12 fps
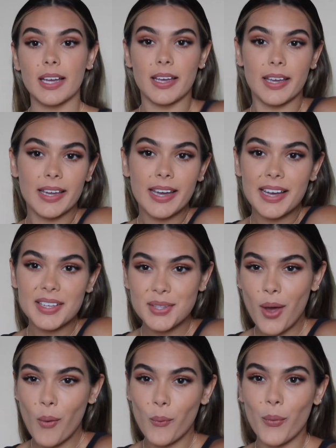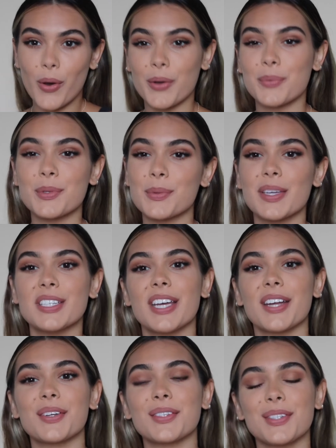Hey guys, welcome to my
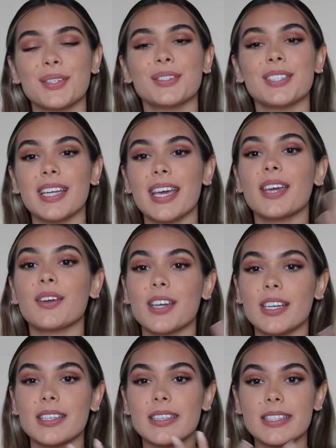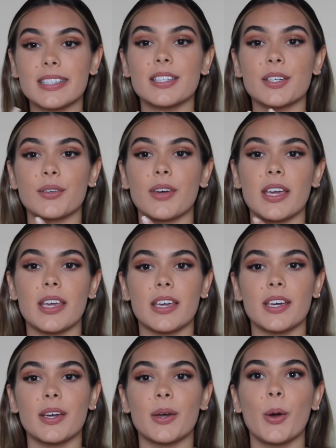channel. So today I created this look right
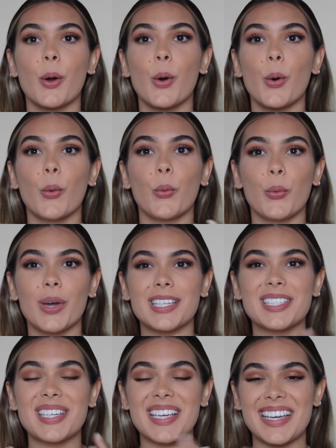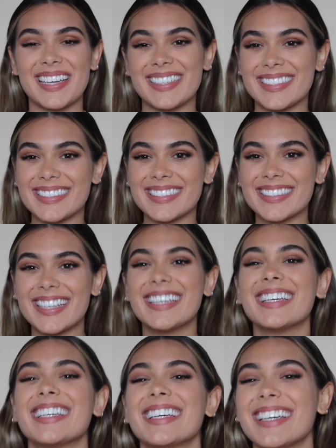here, which is
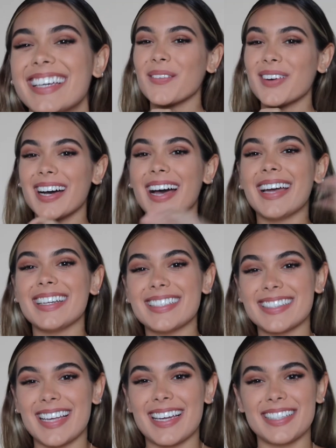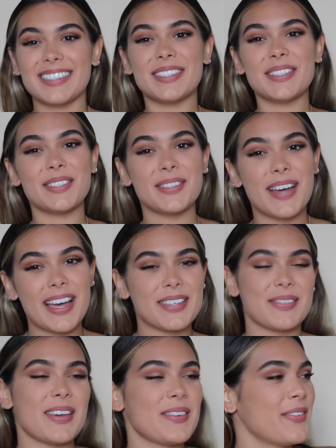what I decided to do as
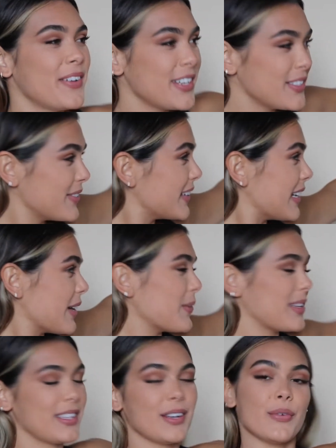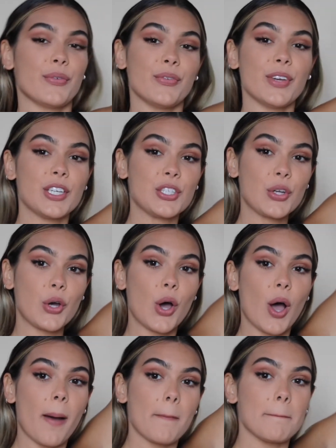my first video with an official
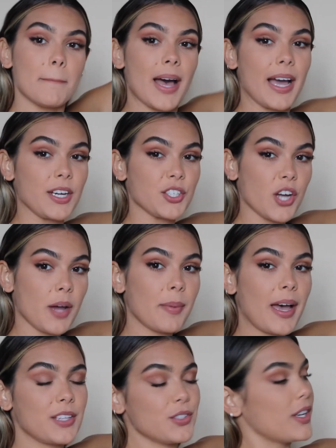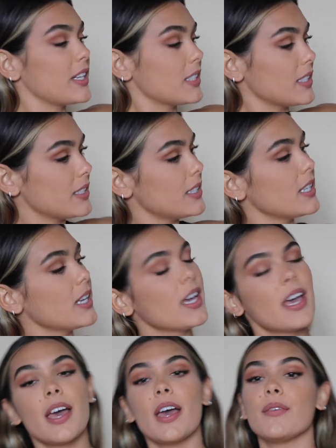backdrop. As you guys can see,
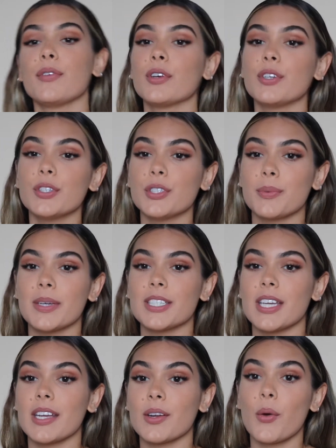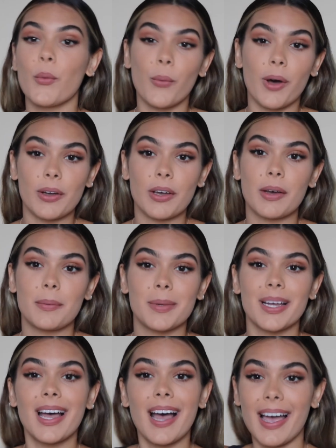if you're new to my channel,
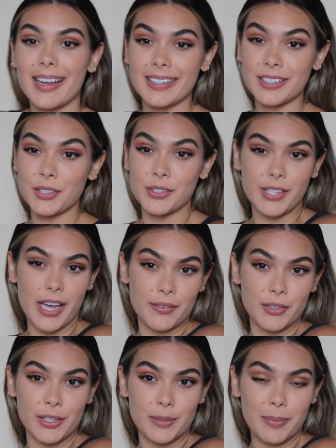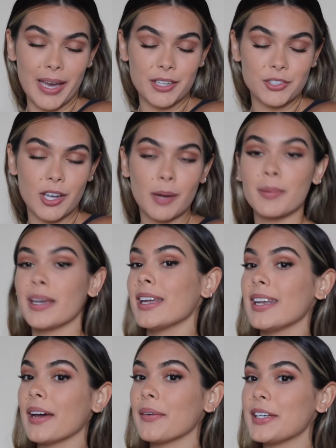welcome. I didn't used to have it backdrop and
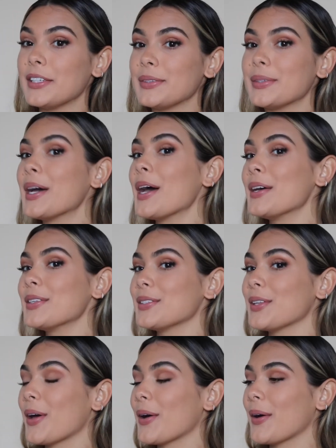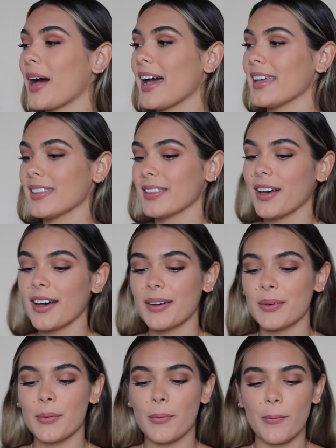now I do. So I
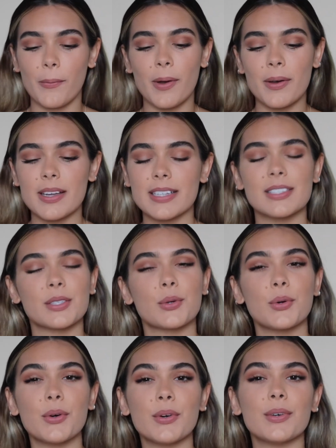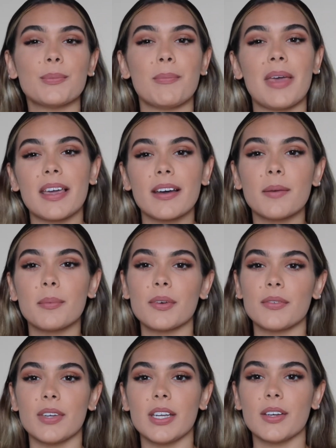thought, what is a cool makeup
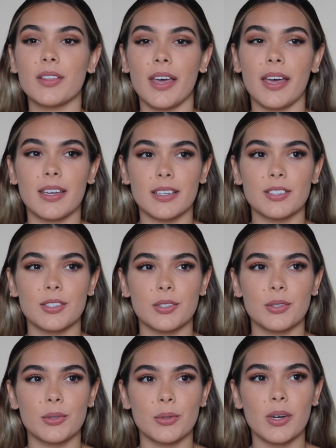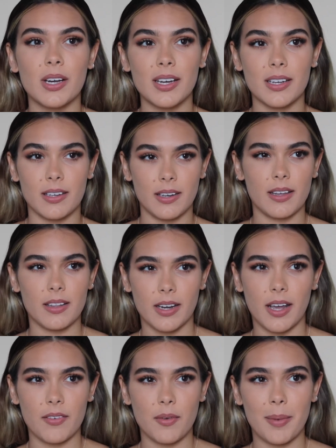video that I can do now that I
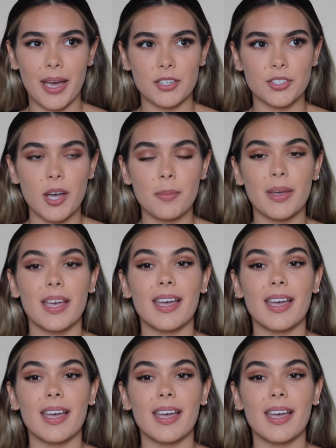have a backdrop?